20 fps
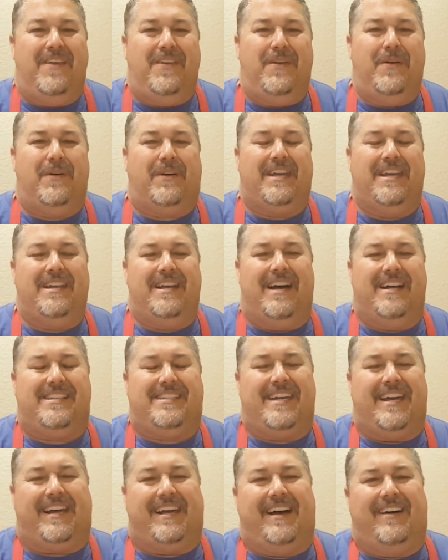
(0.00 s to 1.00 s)
You can
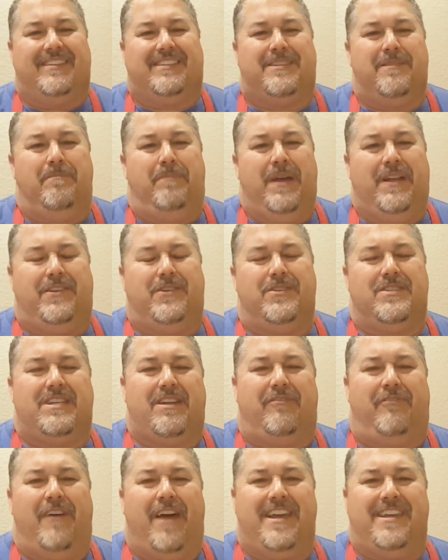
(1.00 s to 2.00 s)
check out some pictures
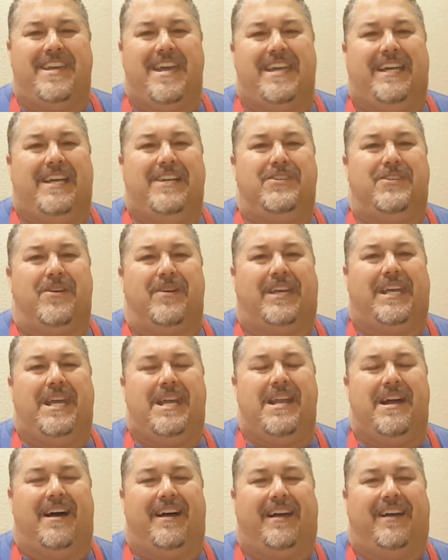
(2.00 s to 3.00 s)
at
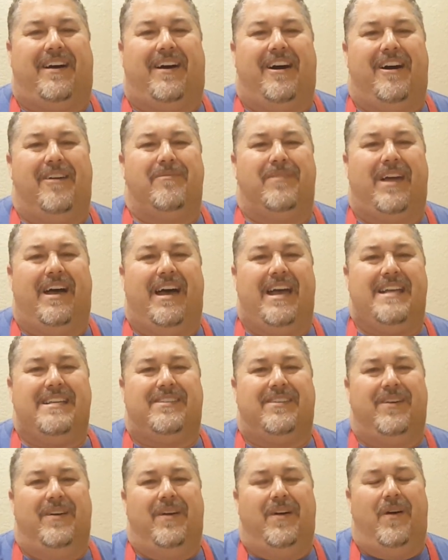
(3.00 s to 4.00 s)
fatyankeejerky.com, guys,
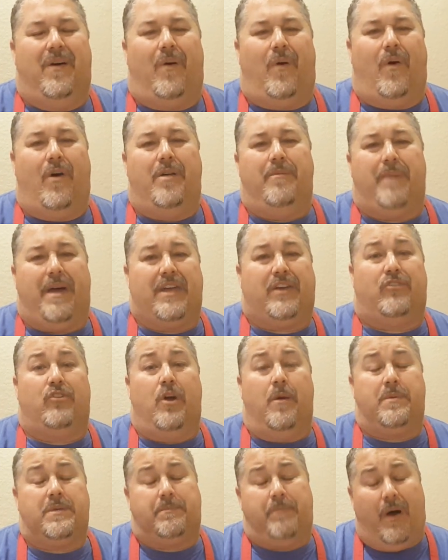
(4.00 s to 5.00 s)
or in my
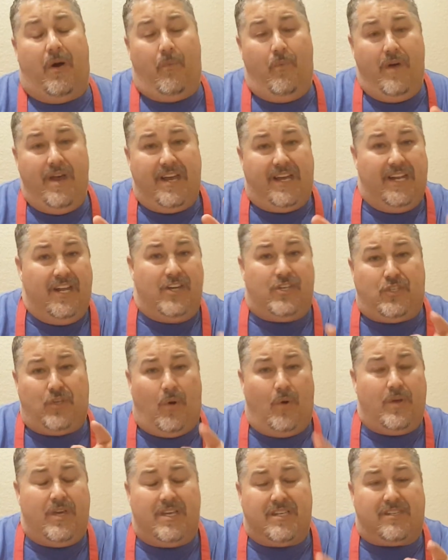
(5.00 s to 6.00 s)
groups. But we're gonna
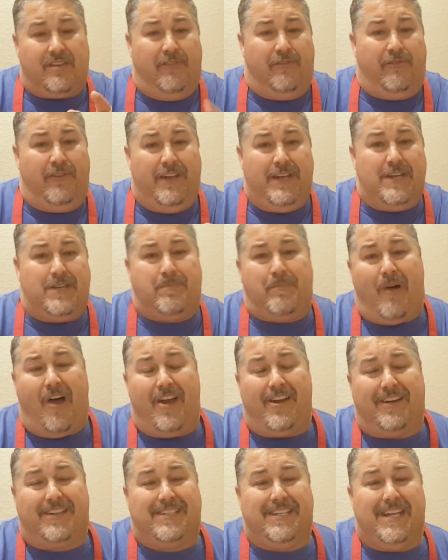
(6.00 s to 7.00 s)
show you some finished
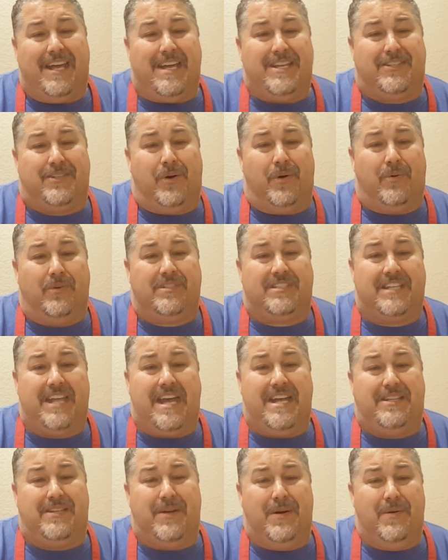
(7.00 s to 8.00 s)
product today, so
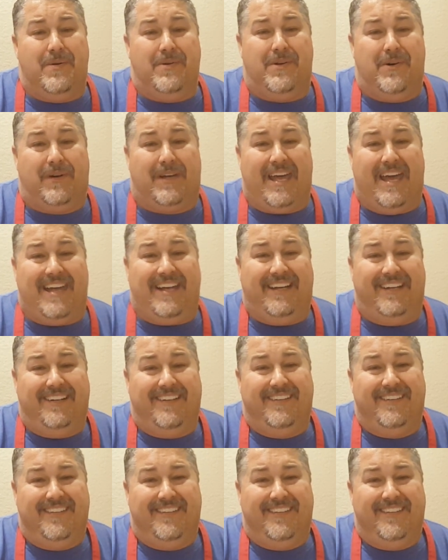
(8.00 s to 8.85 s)
stay tuned, okay?